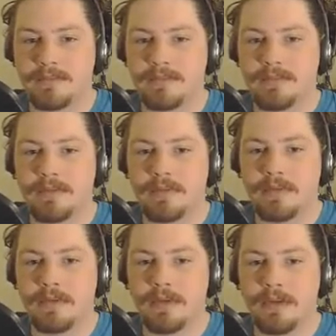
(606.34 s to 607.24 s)

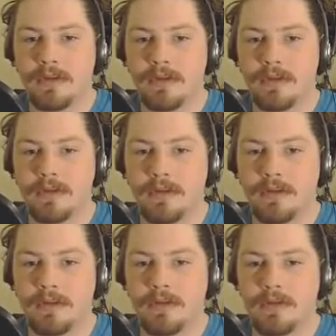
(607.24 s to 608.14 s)

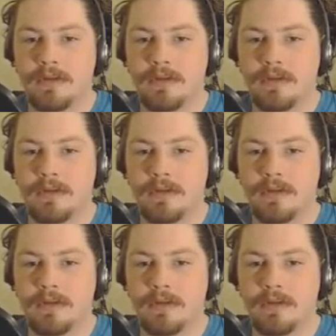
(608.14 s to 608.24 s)
No one is speaking in this clip.